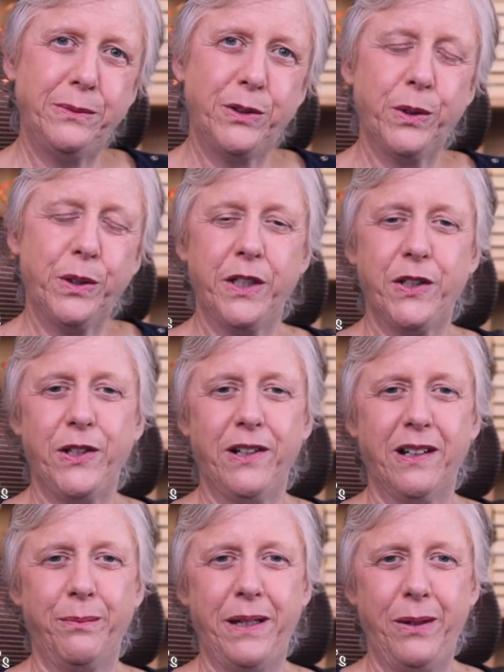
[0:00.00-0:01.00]
which we're going to
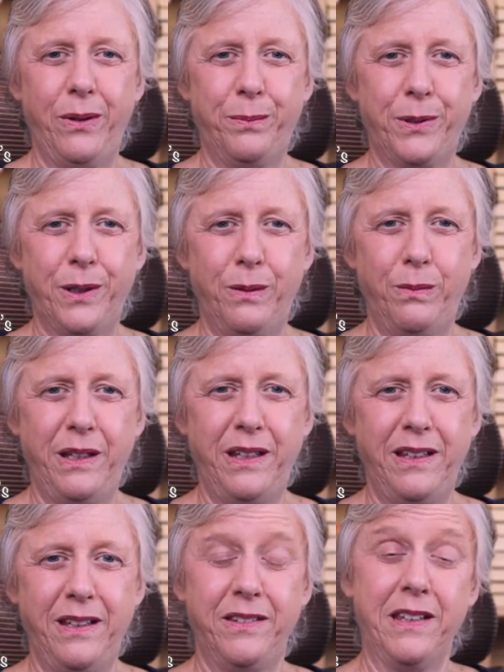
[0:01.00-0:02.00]
talk about what a purba
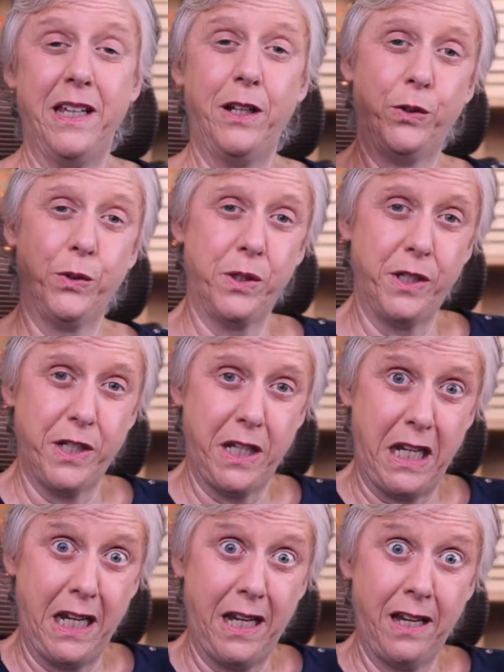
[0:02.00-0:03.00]
is, and a
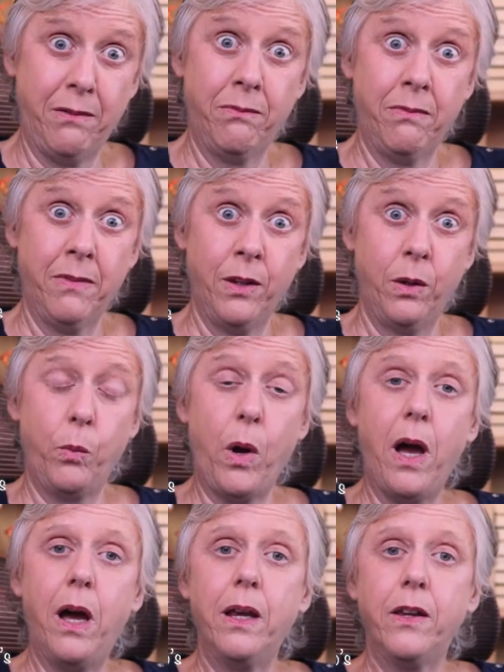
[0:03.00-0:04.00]
dorje,
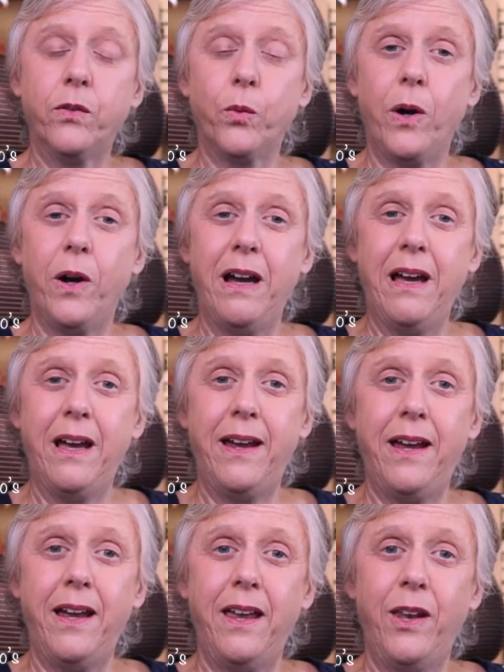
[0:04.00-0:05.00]
eyes
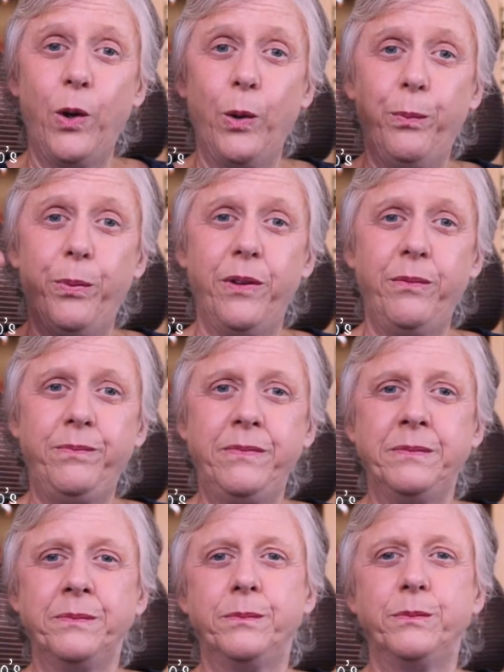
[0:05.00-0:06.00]
wide open,
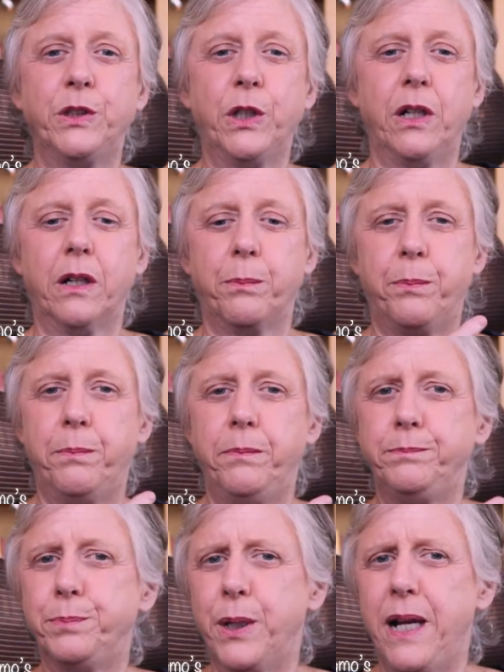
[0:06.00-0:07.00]
dark
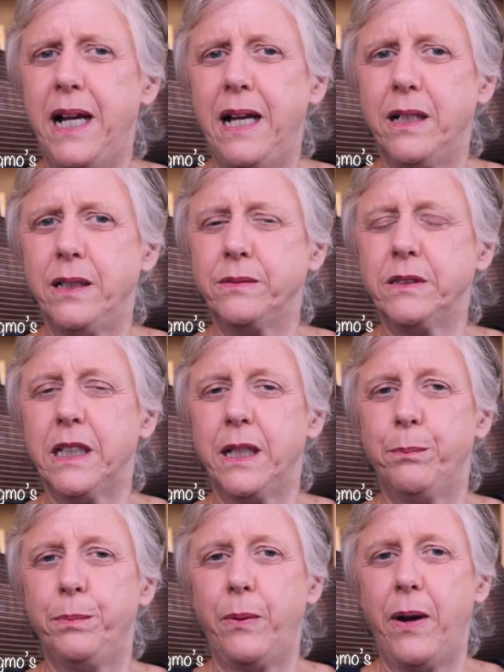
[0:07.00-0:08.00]
brown, kind
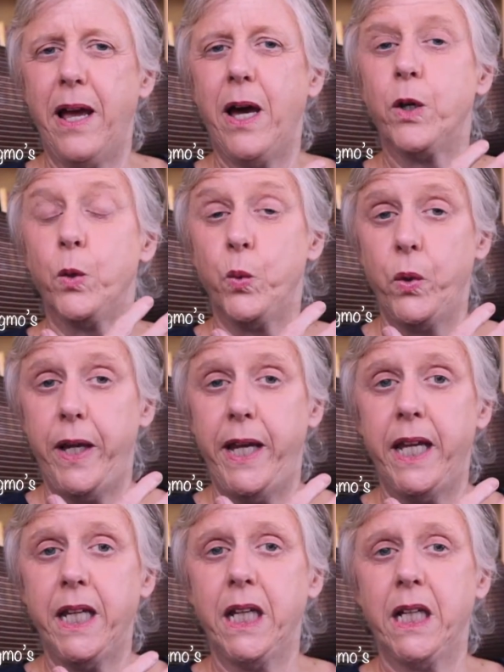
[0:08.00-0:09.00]
of brown or
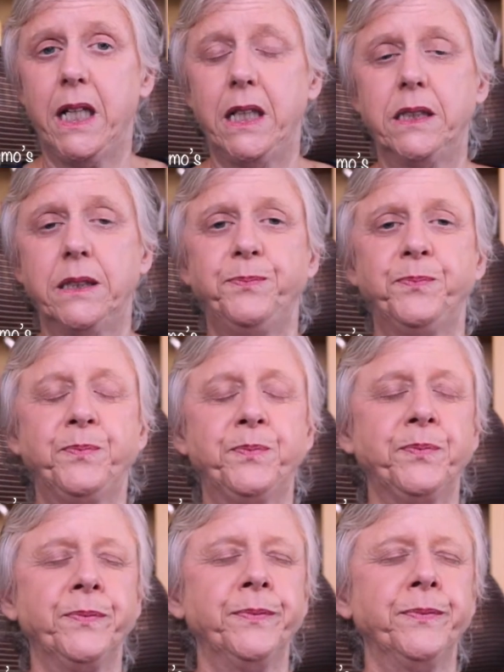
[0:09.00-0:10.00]
red in color,
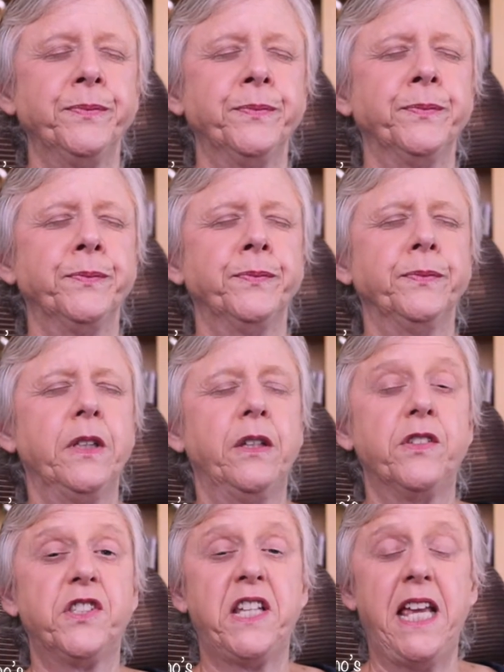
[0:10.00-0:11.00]

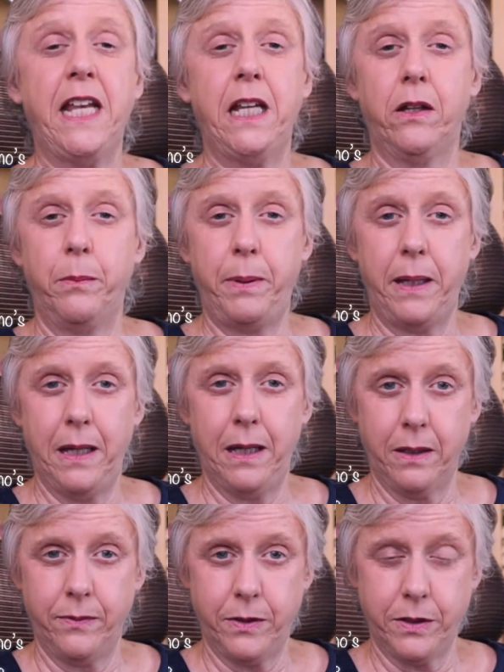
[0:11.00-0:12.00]
standing on the back
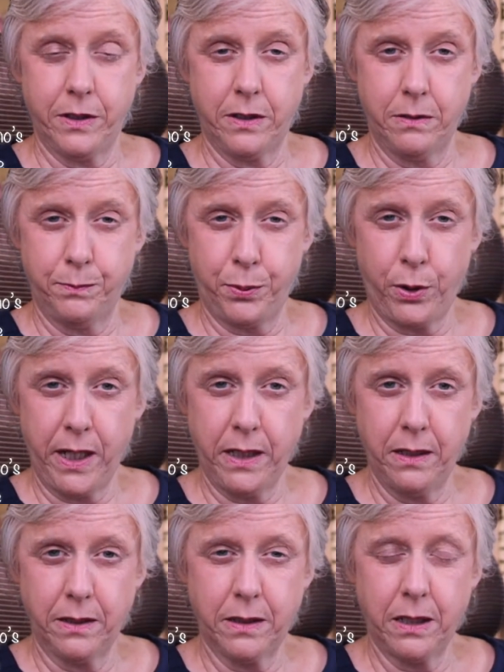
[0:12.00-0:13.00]
of a
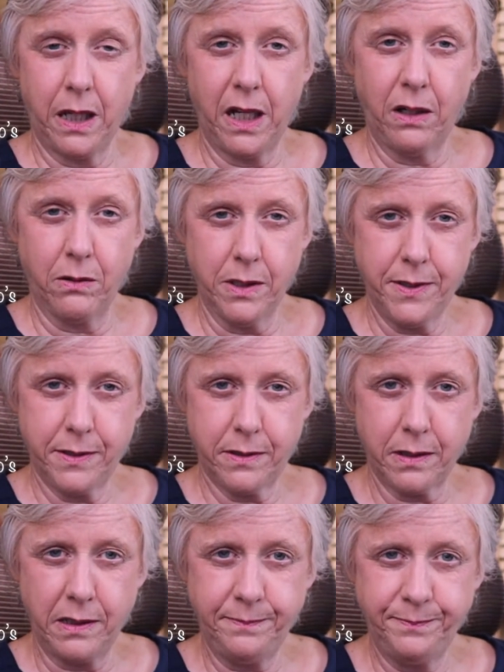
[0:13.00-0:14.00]
pregnant tigress,